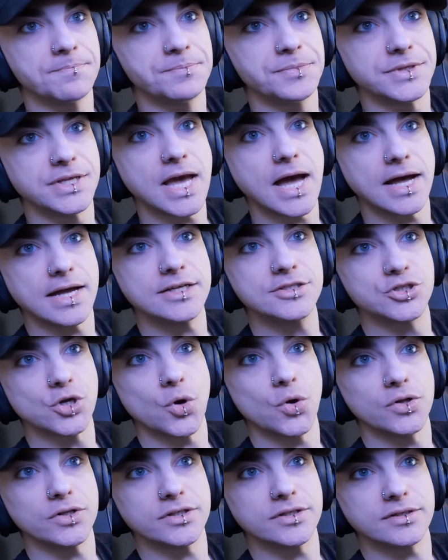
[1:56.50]
Yeah, it's
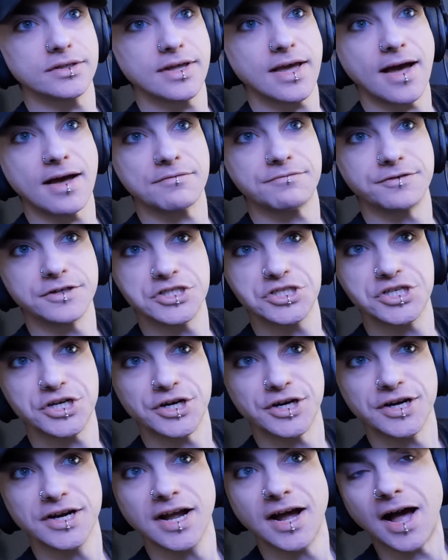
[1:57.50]
old. Yeah, for
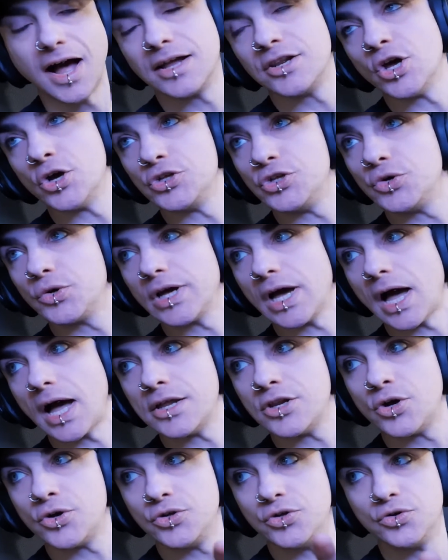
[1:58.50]
sure. I know
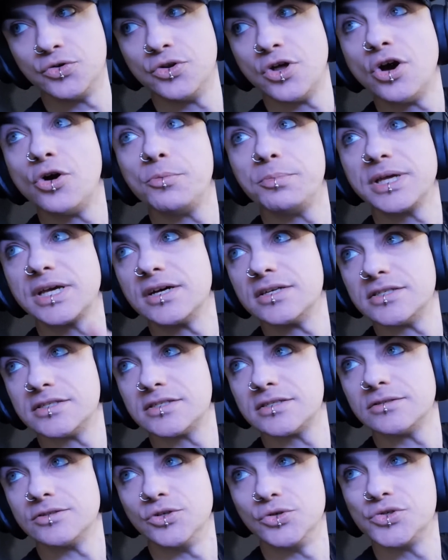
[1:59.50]
you know
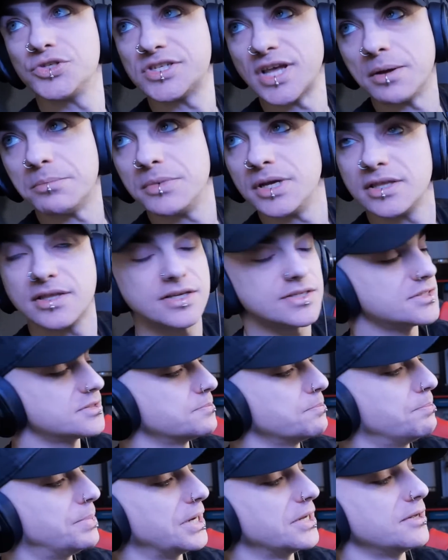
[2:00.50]
because you sent me this,
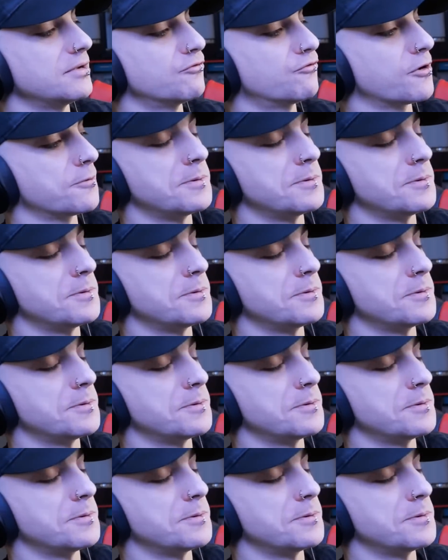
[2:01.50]
but for